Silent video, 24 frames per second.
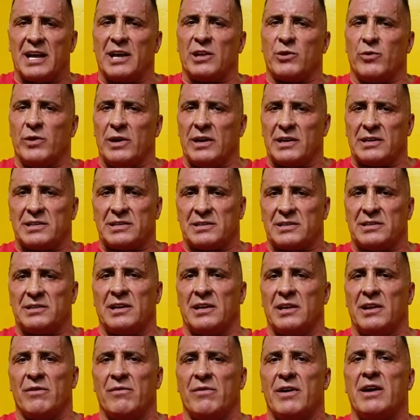eight weeks,
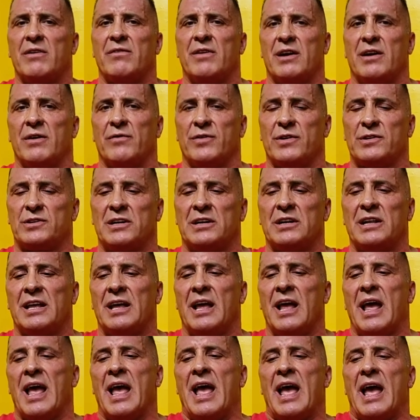you know, very, very
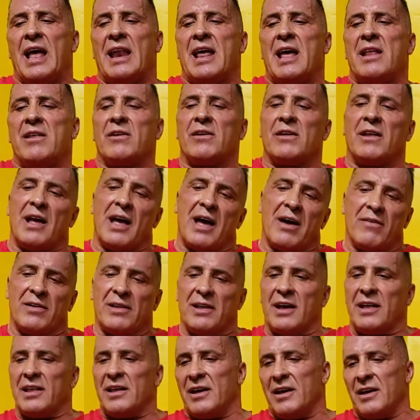efficiently. And then you're going to have
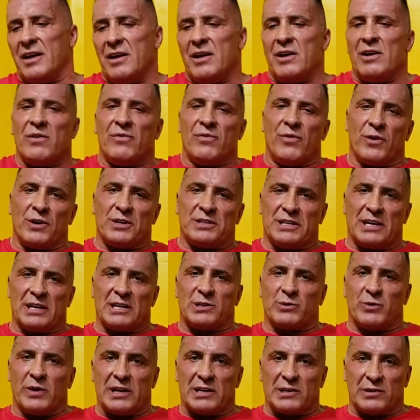another four,
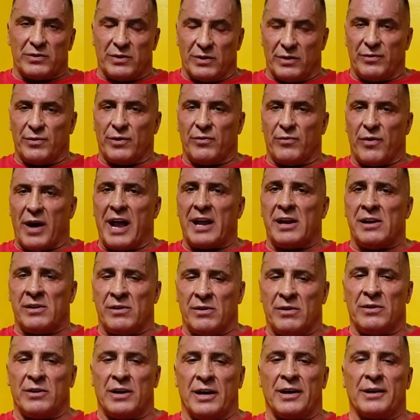six weeks for, for fine
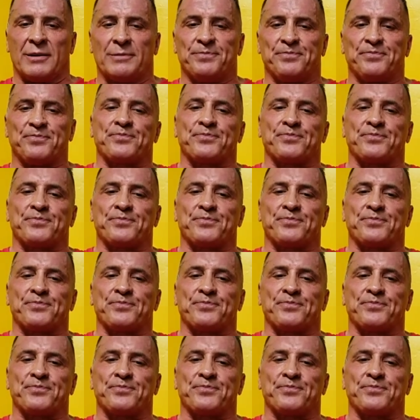tuning.